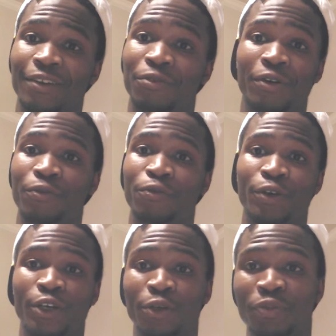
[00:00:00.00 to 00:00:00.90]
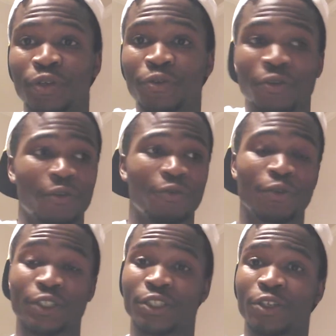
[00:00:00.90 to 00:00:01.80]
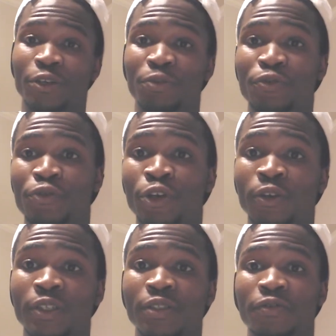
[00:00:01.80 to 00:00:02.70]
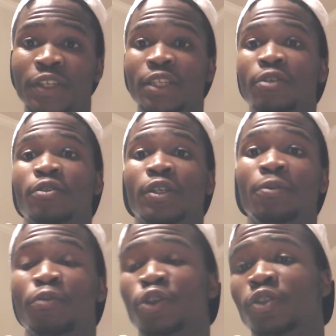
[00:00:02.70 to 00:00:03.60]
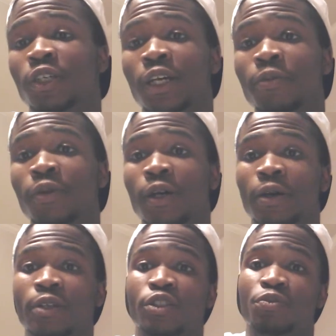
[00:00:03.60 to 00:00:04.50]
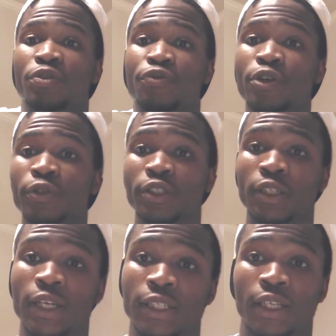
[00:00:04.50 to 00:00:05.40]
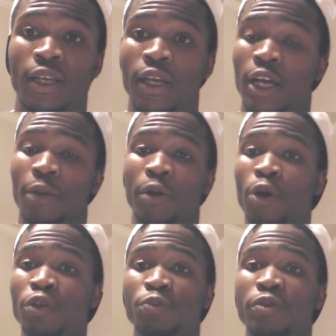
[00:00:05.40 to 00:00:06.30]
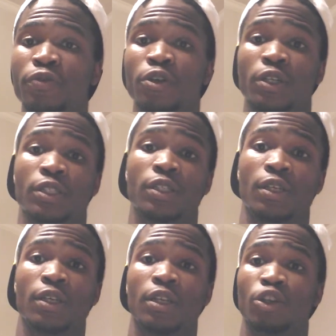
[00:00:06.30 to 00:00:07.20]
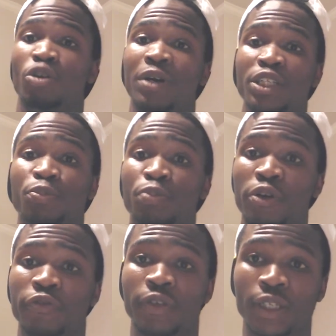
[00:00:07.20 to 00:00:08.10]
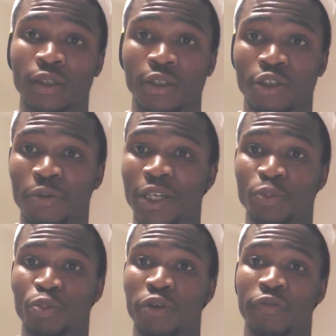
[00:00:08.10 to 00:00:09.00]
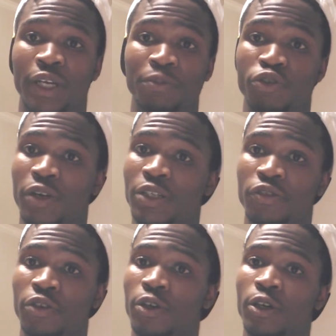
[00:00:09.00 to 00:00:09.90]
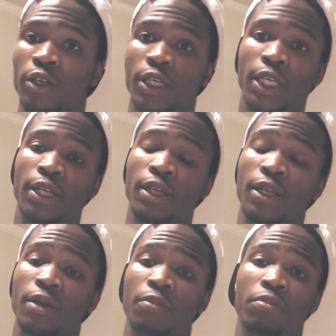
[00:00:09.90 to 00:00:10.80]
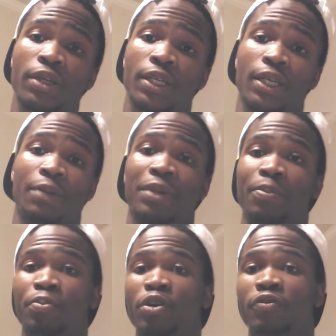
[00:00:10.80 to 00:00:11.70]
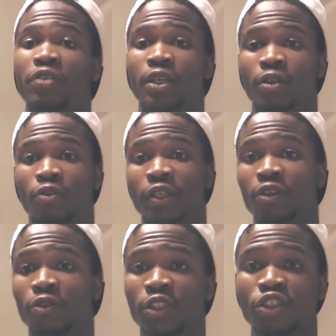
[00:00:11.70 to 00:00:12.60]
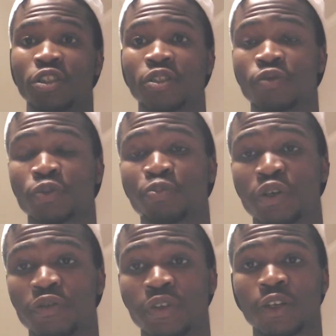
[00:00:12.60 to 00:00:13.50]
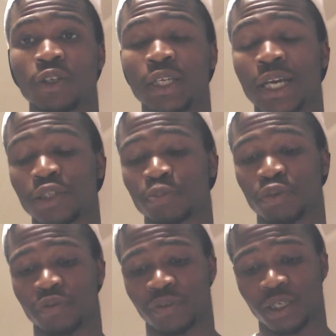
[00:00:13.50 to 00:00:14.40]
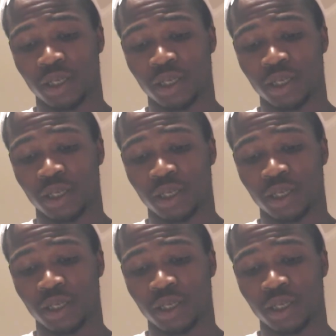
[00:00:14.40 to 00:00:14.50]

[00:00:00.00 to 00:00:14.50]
we're just gonna be real on these videos, and more to come. I'll just be real with you guys. I'm always be real, because nobody's perfect. Nobody's perfect. I'm trying so hard, but I'm not perfect. Only Jesus was perfect. Only God's perfect,